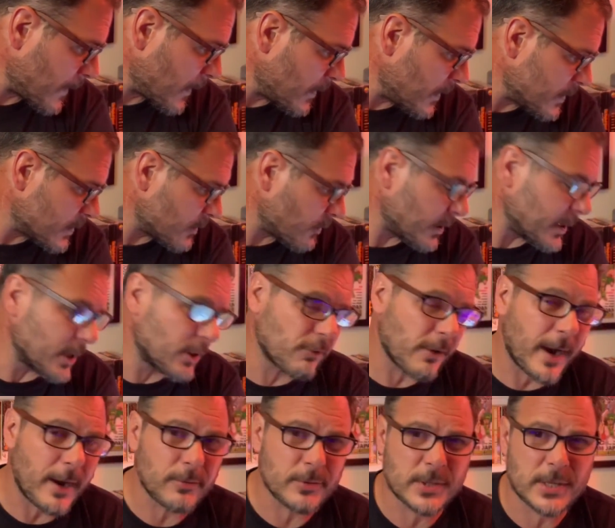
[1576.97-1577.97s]
Is there any
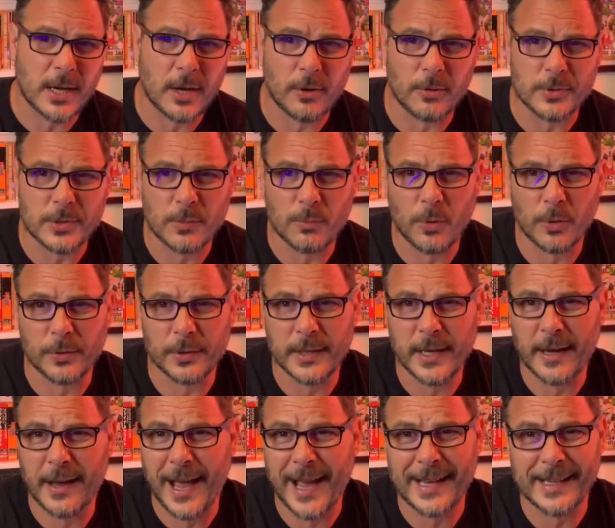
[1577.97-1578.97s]
Grail titles I want?
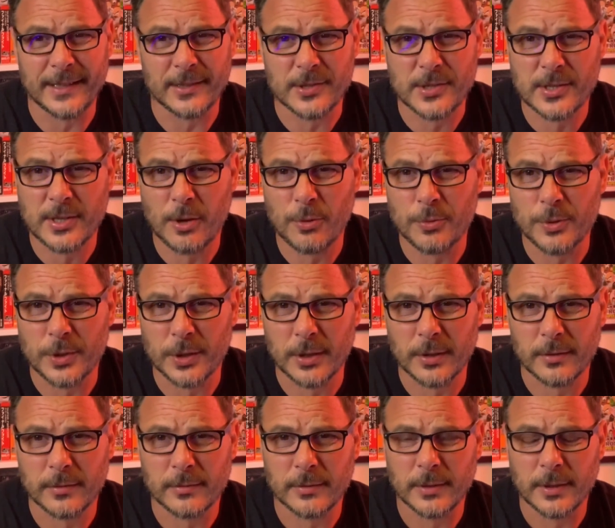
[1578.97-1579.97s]
Yeah, Alien
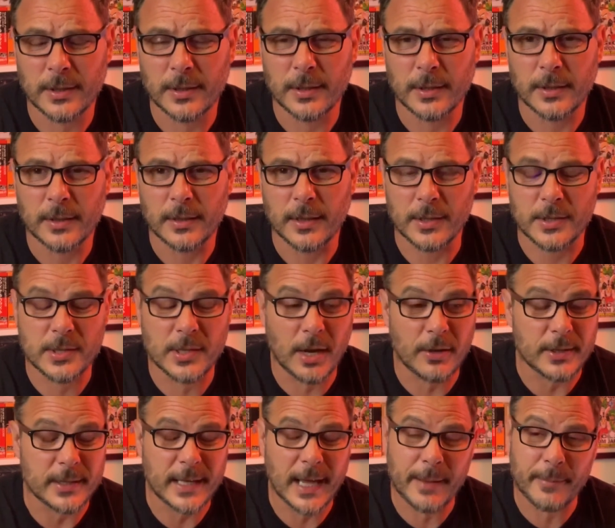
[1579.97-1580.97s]
Soldier. That's the
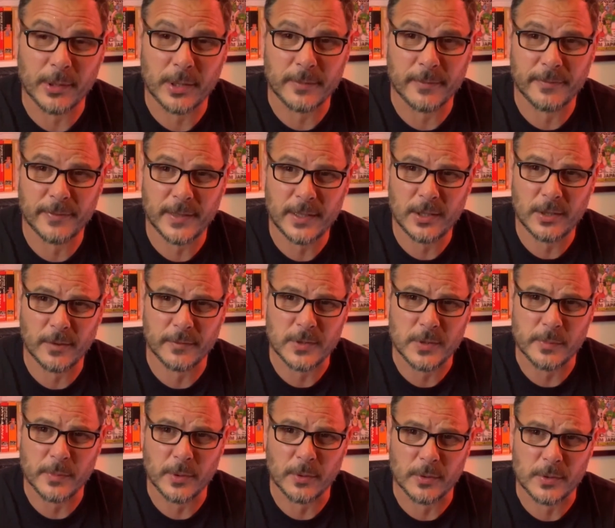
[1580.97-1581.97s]
only game I can think of,
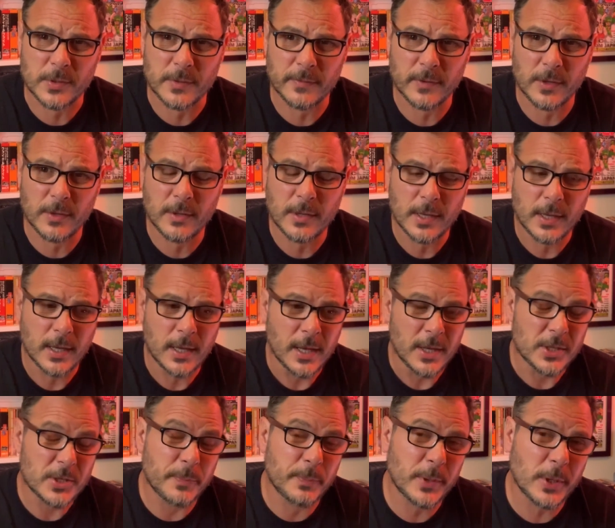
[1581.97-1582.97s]
to be honest with you.
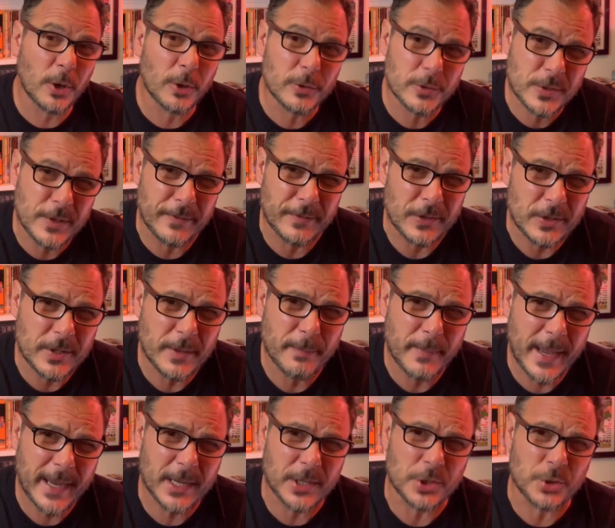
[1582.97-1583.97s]
To be honest with you, the
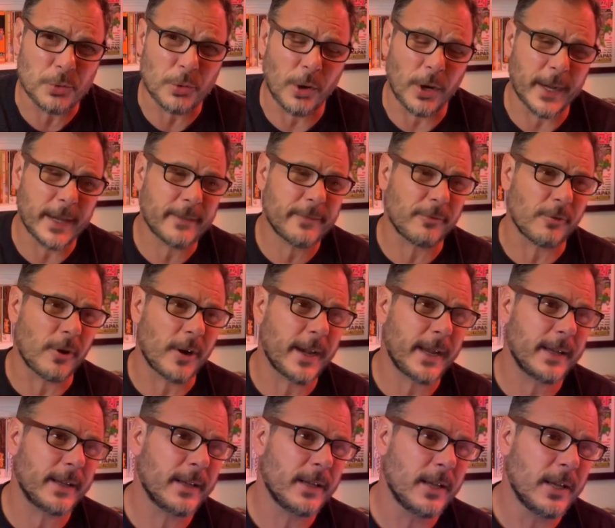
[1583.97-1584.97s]
Mega Drive,
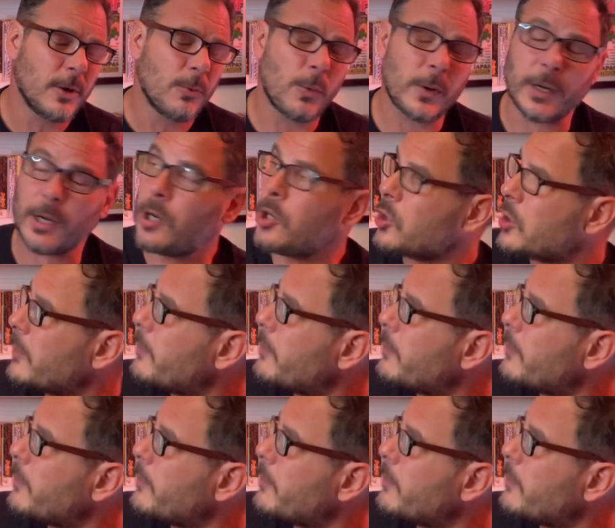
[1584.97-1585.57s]
right? When I look